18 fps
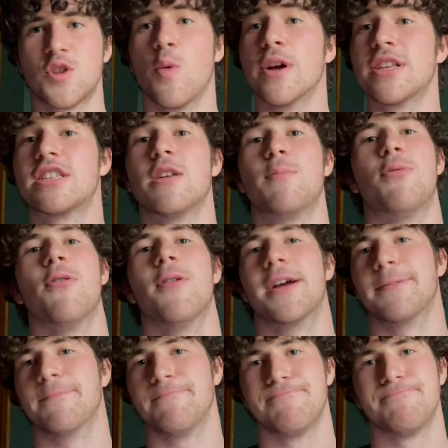what's the
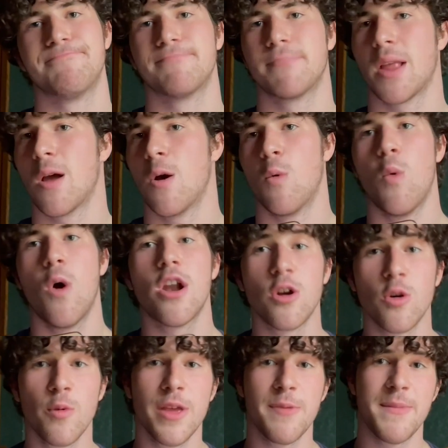point? What
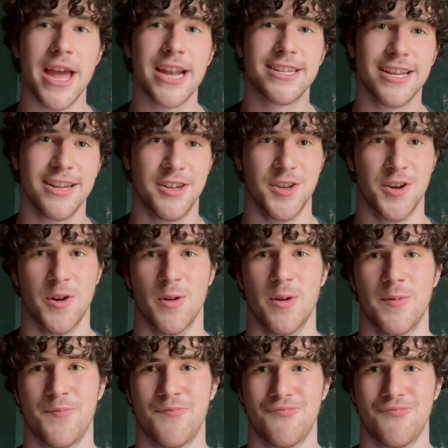are we meant to do?